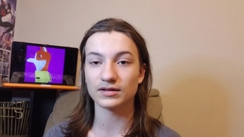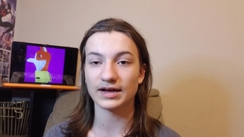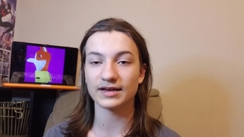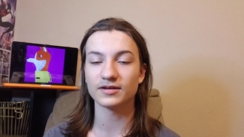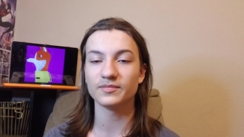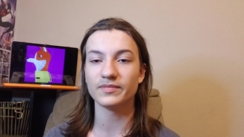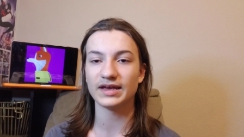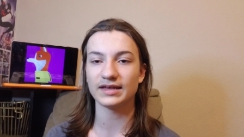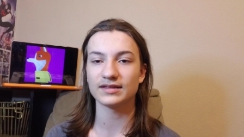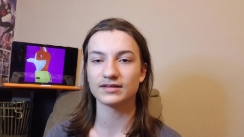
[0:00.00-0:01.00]
I can
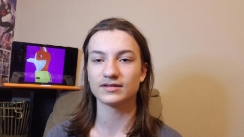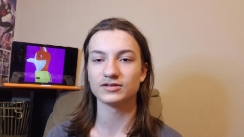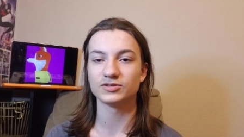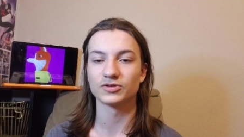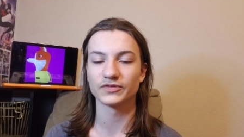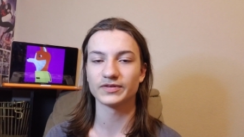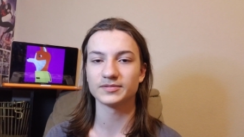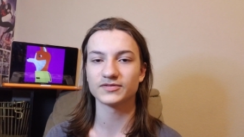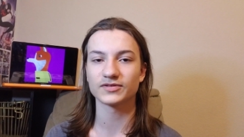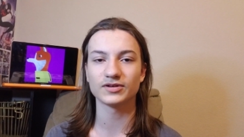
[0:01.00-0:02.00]
make short
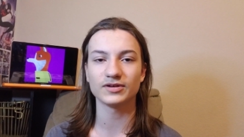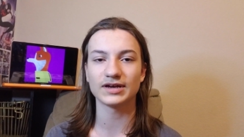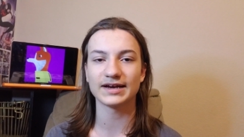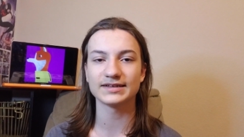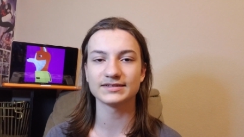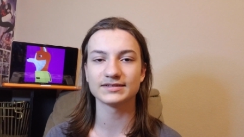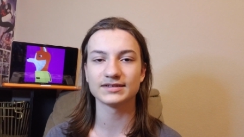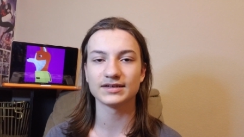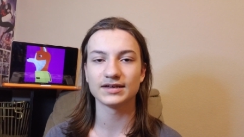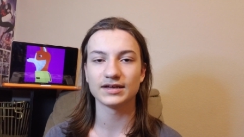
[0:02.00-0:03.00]
films for you guys
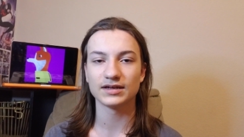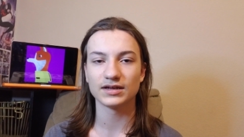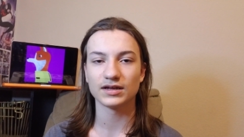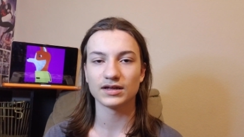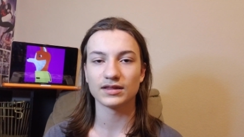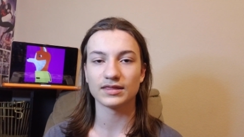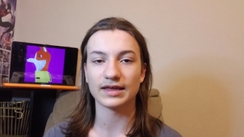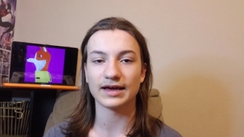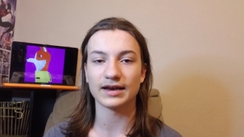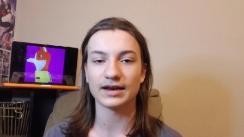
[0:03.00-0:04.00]

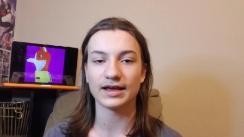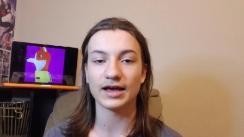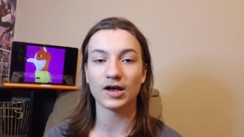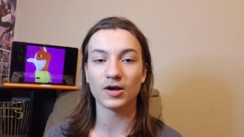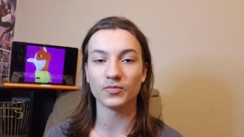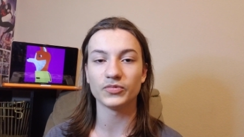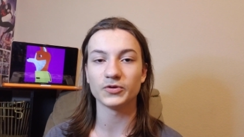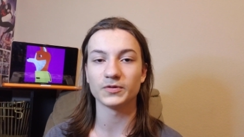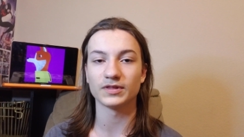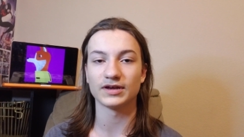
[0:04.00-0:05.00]
that help you
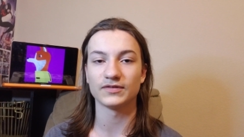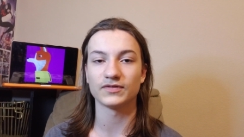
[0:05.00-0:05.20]
in life.